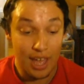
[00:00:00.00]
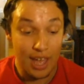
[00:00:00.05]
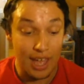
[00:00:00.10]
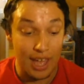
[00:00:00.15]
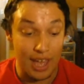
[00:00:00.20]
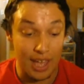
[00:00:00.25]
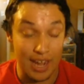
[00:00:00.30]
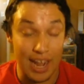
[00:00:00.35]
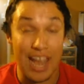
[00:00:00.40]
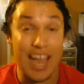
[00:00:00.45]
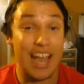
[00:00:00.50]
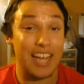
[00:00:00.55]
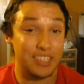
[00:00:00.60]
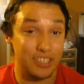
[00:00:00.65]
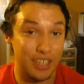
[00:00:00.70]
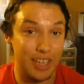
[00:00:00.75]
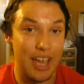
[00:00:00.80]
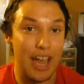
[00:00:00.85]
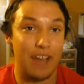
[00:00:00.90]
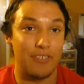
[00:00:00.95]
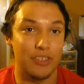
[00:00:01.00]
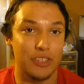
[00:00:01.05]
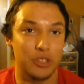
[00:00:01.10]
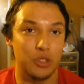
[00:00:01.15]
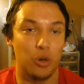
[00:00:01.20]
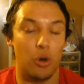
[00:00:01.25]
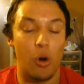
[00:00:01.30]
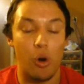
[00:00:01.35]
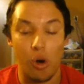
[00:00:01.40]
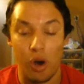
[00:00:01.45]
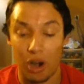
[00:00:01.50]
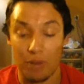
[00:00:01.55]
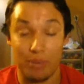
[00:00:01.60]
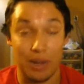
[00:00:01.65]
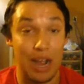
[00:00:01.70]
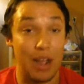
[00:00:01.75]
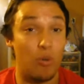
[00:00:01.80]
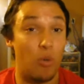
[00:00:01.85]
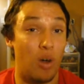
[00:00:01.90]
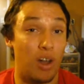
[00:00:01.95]
and I actually have a Dual R, but
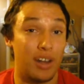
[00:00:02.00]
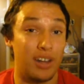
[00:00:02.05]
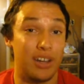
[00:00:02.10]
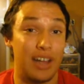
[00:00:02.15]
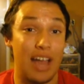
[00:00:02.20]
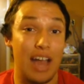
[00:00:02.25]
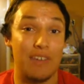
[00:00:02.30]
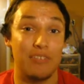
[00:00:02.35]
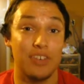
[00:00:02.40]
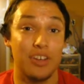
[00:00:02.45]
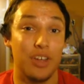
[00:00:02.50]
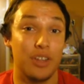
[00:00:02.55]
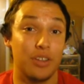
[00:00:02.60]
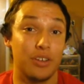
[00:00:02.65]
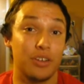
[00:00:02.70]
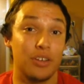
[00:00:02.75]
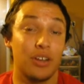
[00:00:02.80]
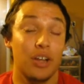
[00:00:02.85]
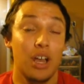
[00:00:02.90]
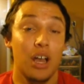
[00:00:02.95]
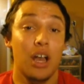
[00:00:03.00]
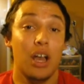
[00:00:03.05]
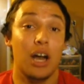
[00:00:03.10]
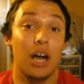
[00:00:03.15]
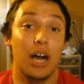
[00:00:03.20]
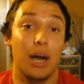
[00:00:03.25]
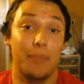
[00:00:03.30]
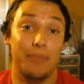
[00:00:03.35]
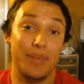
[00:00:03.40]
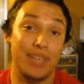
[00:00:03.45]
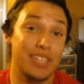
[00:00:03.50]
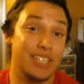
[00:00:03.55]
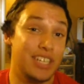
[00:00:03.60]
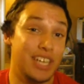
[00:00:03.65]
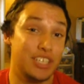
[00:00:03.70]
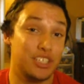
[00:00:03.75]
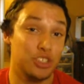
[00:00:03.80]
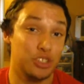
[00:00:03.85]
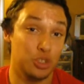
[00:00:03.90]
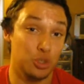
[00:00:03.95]
I wanted to have another PC
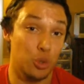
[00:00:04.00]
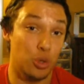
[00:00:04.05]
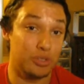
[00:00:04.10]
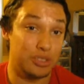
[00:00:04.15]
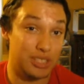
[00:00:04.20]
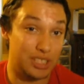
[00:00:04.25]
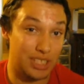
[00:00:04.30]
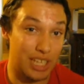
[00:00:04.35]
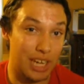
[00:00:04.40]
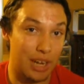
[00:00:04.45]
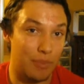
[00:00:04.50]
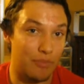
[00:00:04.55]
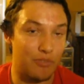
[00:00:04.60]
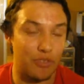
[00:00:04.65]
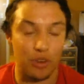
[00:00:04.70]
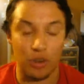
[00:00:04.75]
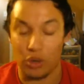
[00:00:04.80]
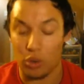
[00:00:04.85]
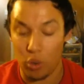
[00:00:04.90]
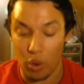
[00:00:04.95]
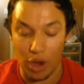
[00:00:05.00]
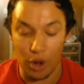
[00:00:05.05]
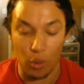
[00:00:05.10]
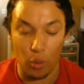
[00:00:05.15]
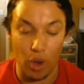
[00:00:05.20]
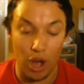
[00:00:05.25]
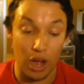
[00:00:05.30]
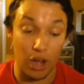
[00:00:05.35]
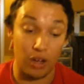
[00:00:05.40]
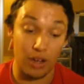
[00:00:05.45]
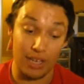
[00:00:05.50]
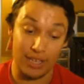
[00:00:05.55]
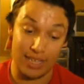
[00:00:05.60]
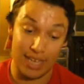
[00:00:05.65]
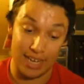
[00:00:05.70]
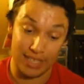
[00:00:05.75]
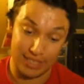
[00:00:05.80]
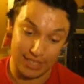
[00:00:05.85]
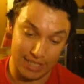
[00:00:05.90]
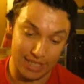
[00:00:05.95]
Engine Dual set up for quite a while, and
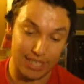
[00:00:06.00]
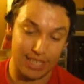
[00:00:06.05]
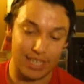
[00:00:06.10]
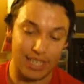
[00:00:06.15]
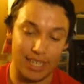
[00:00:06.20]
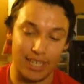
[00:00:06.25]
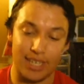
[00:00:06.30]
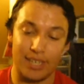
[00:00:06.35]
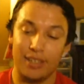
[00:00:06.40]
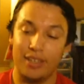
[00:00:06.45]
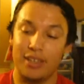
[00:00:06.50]
I did get